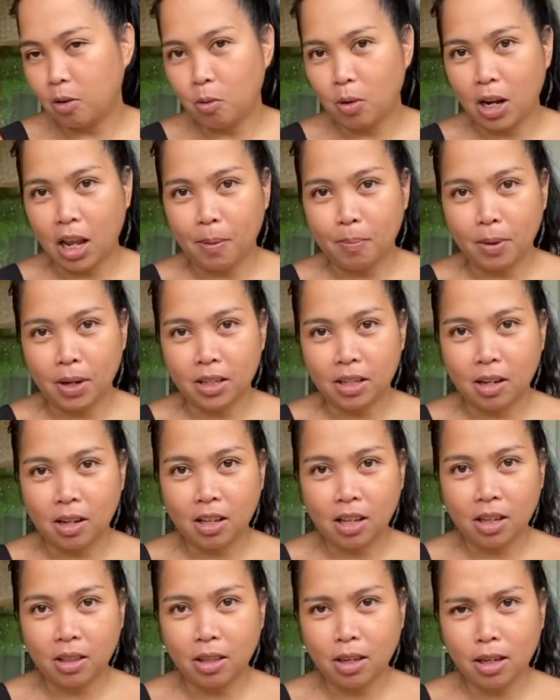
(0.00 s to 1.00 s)
Wala pa,
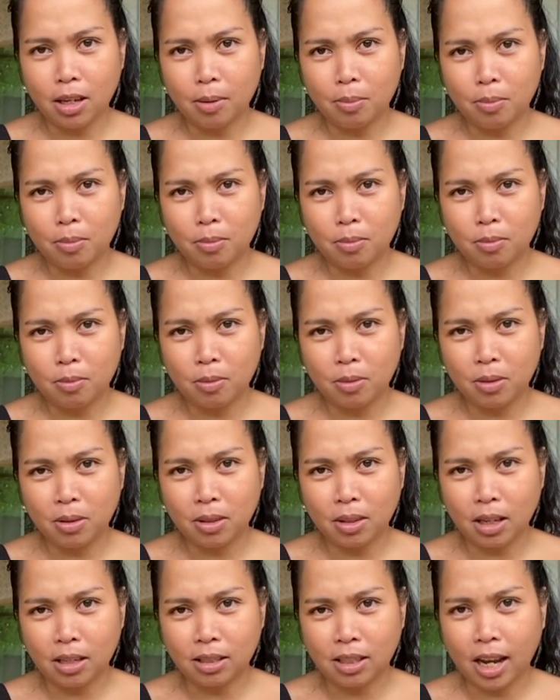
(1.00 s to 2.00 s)
I think I'm
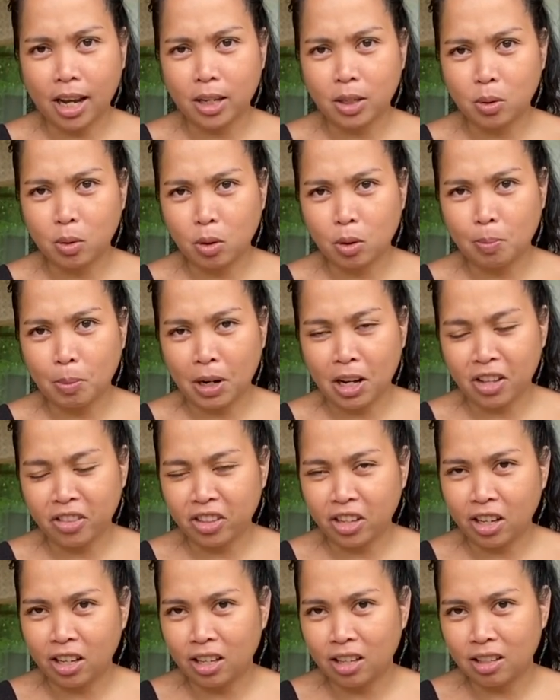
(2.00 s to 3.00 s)
nasa high school pa lang
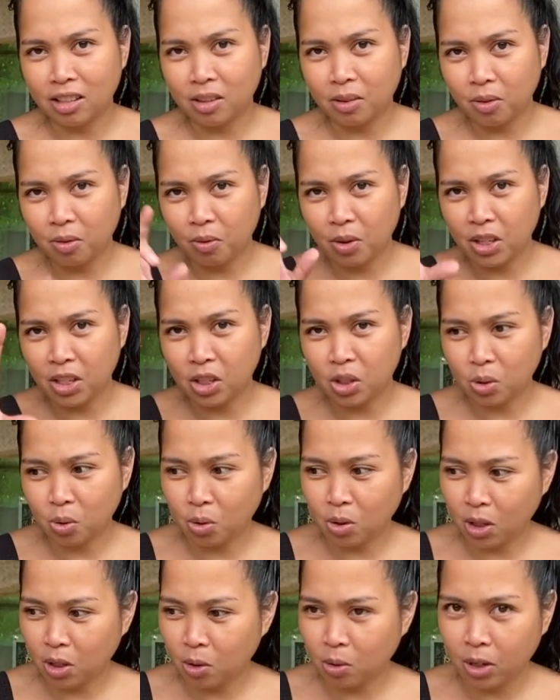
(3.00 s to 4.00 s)
na finish ko
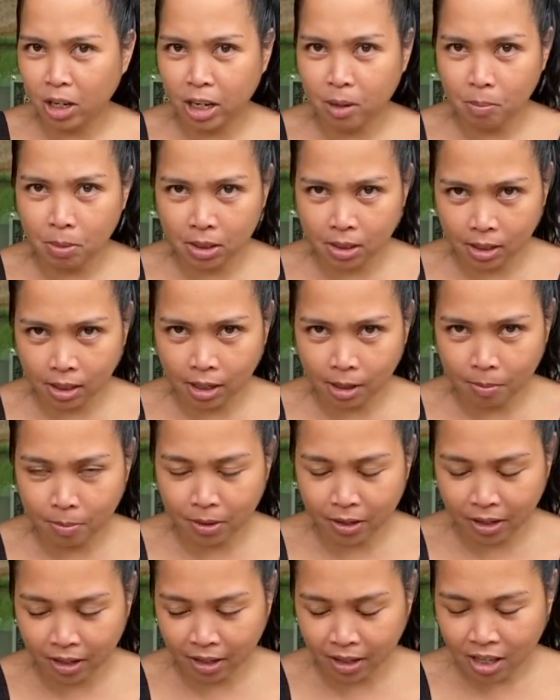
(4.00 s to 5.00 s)
na yung Les
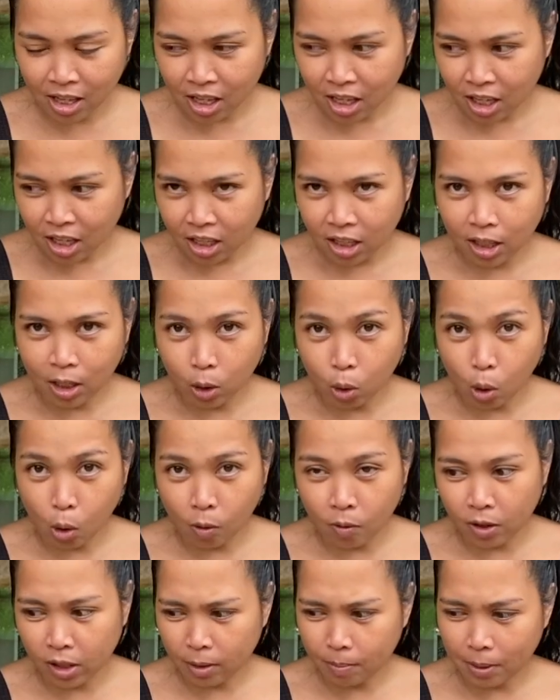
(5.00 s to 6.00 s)
Miserables na
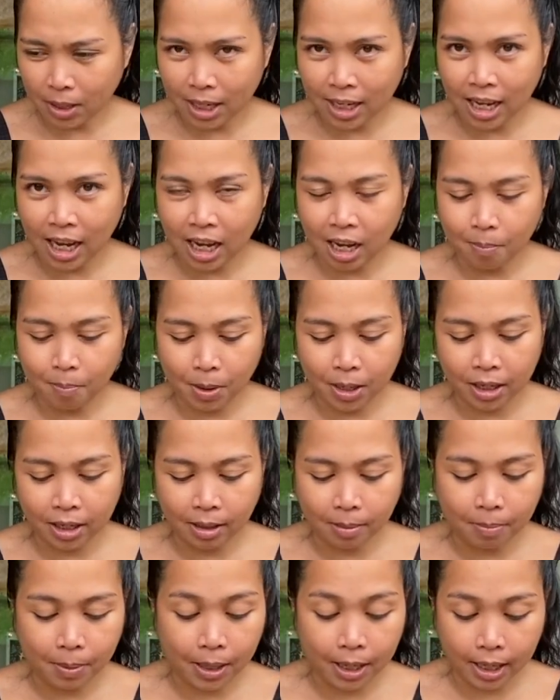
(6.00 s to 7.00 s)
novel na
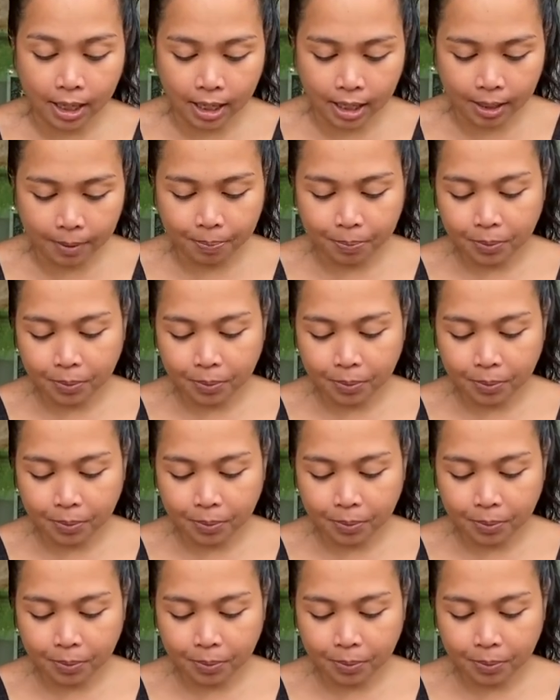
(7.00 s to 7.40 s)
pagkakapal-kapal.